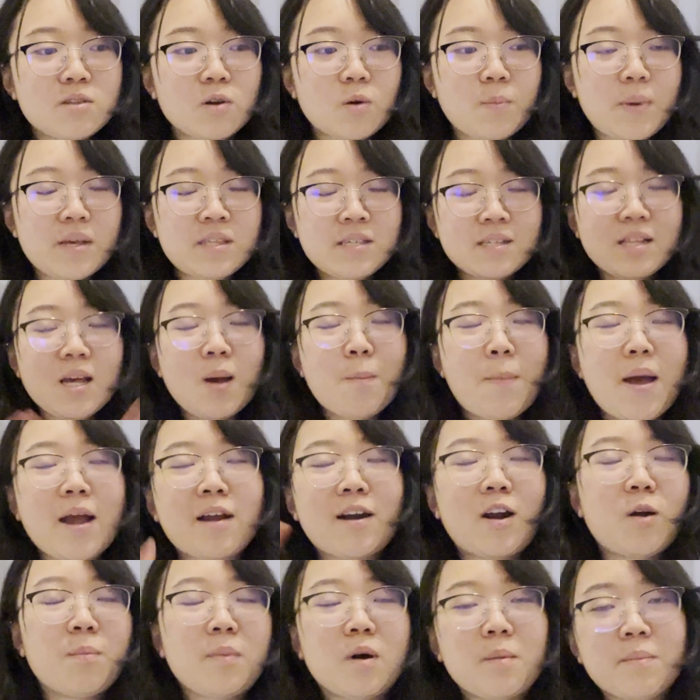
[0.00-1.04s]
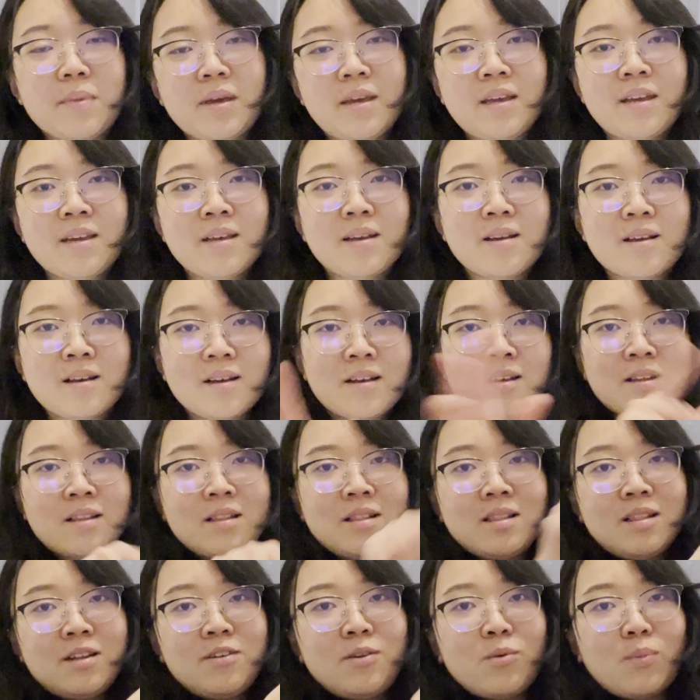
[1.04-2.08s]
So basically, a background about me.
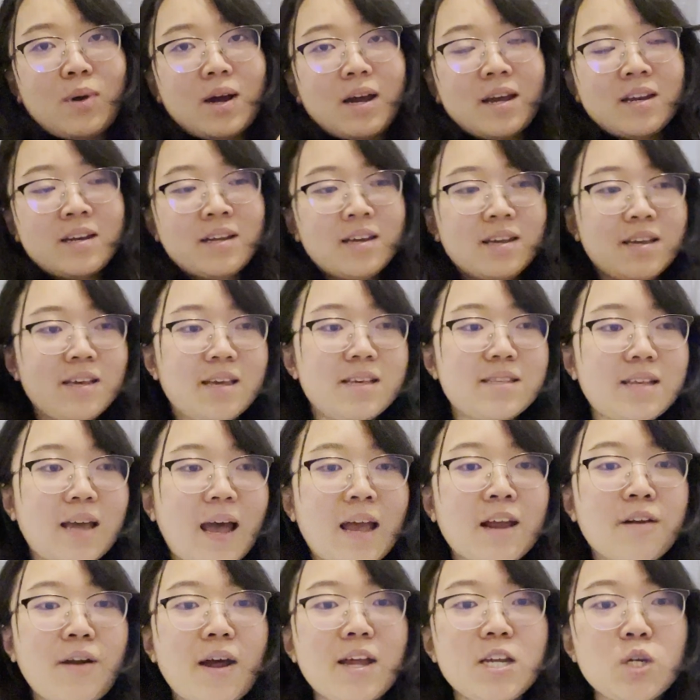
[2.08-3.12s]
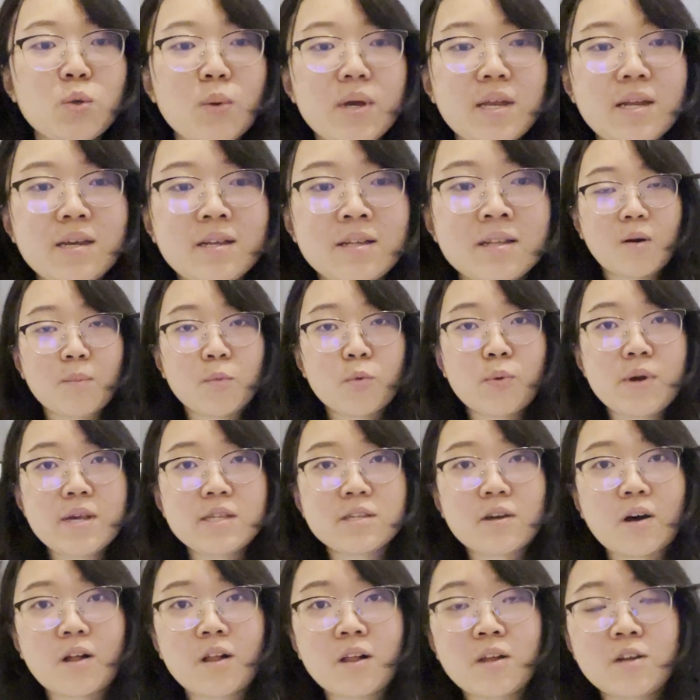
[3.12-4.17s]
Rewind is that I graduated from
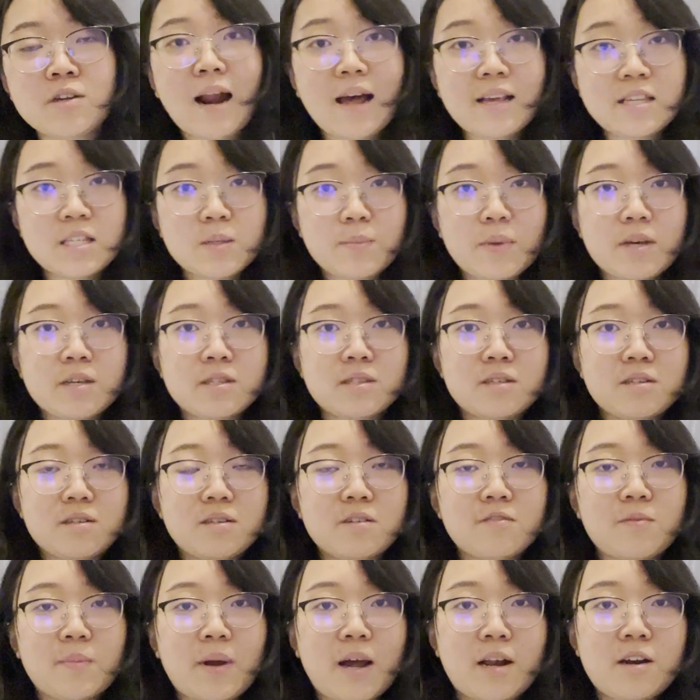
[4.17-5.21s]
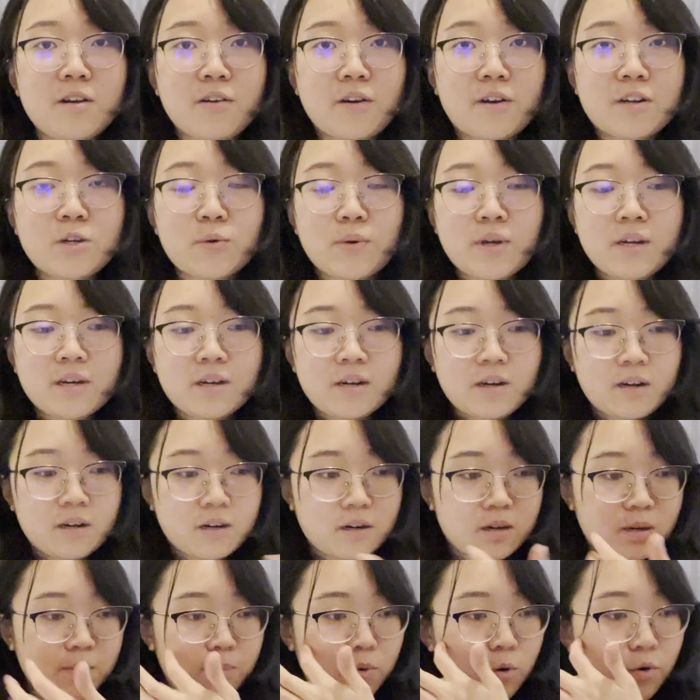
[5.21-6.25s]
Queen's College last semester, my undergraduate
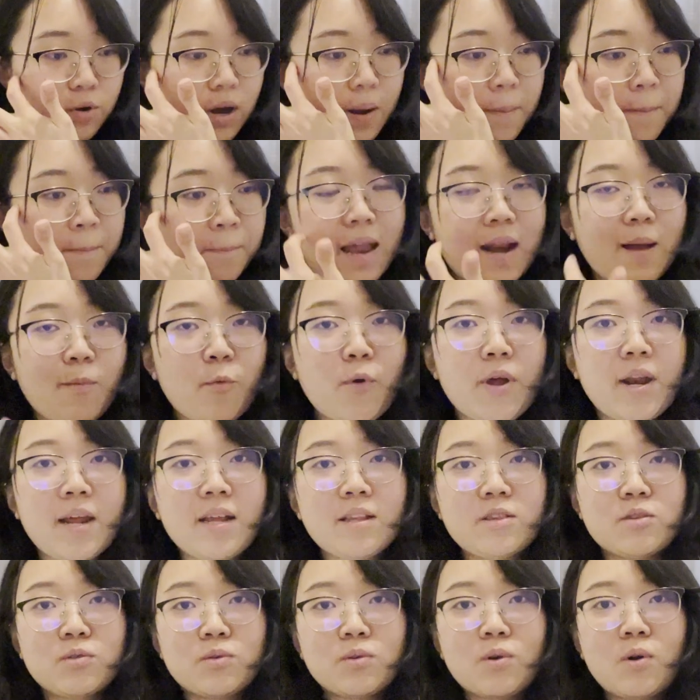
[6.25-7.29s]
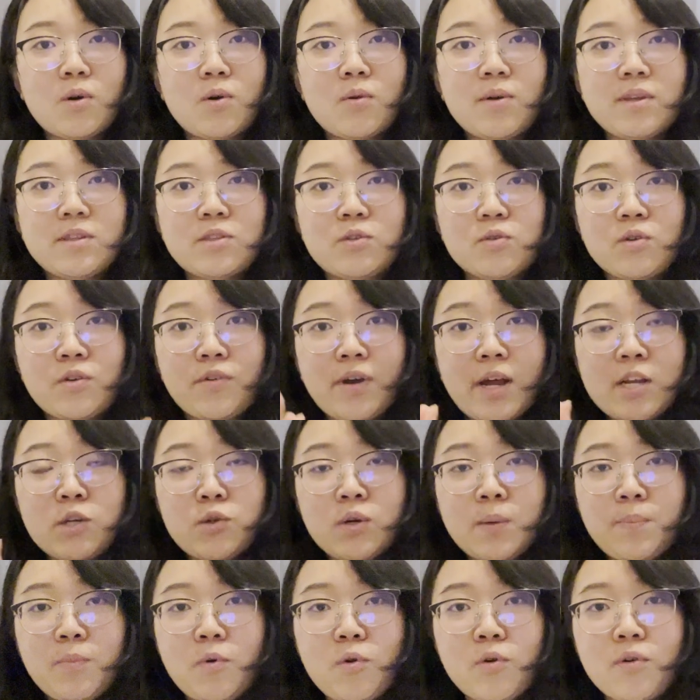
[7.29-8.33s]
program, and I'm waiting to go into
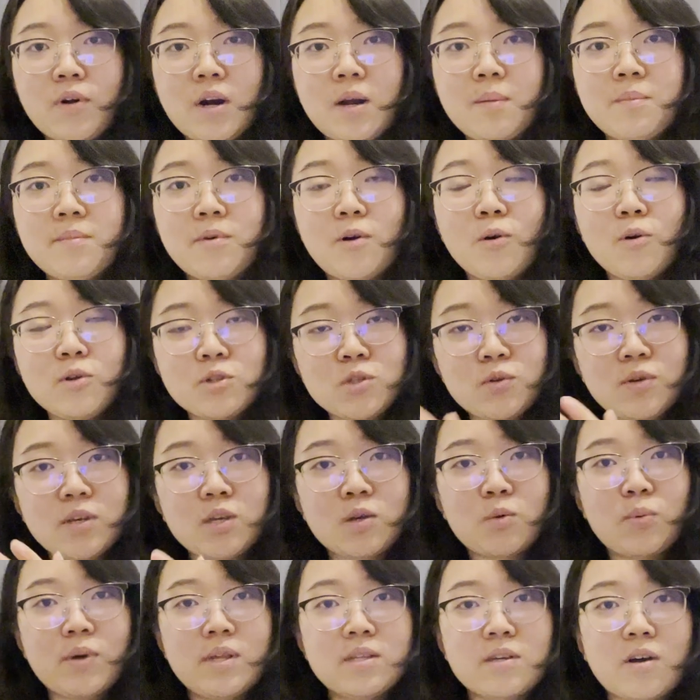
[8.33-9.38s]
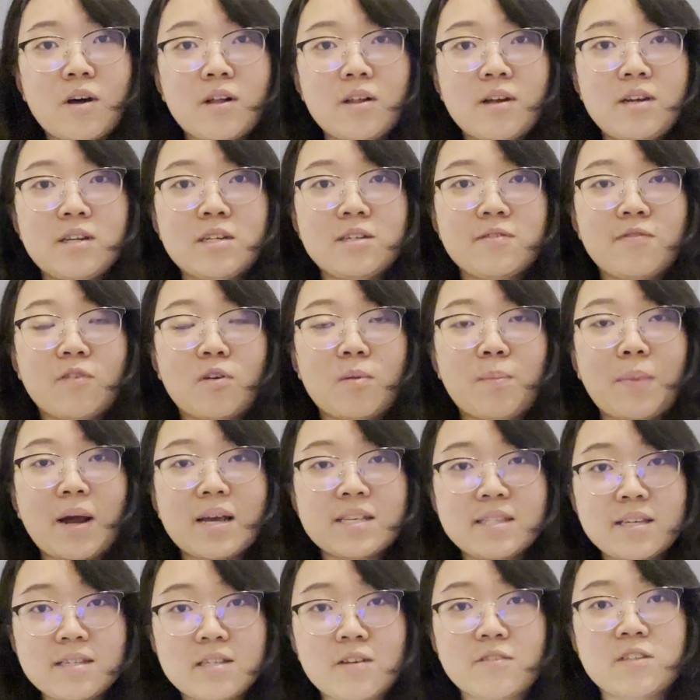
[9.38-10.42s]
graduate program also in Queen's College for
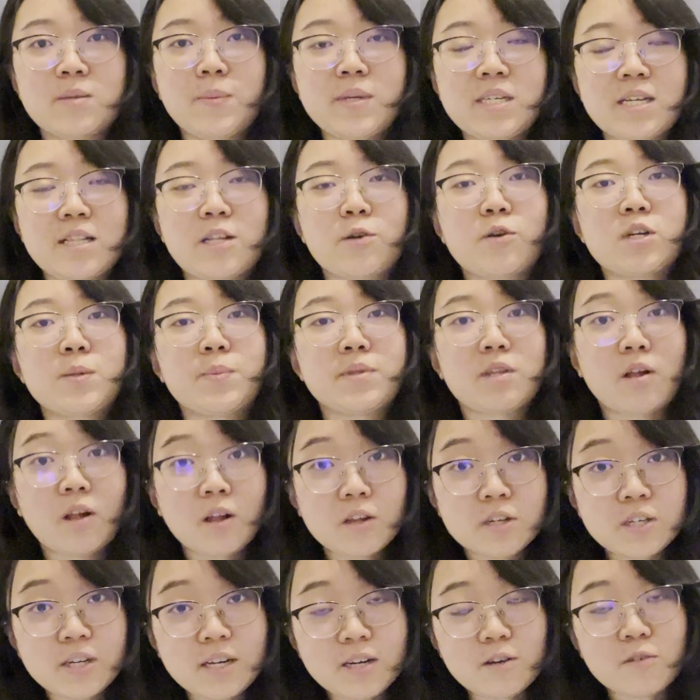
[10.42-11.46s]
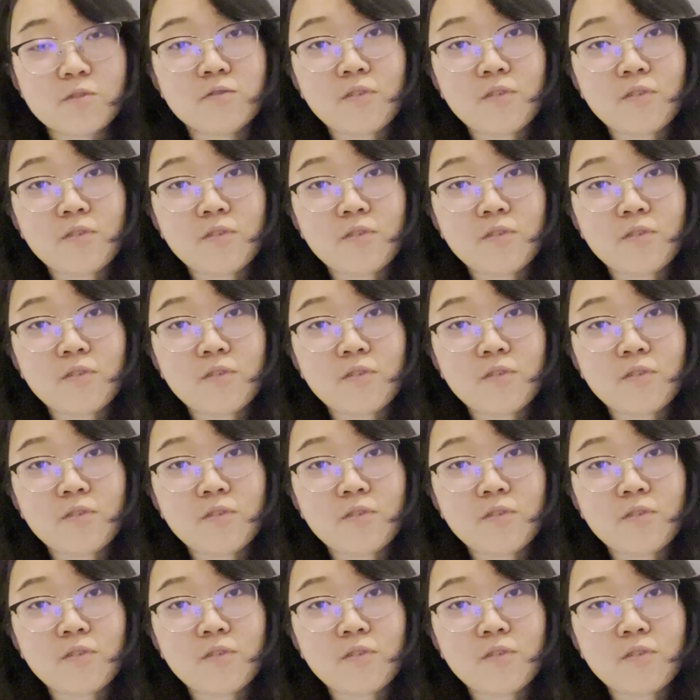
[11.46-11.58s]
Masters of Speech and Language Pathology in the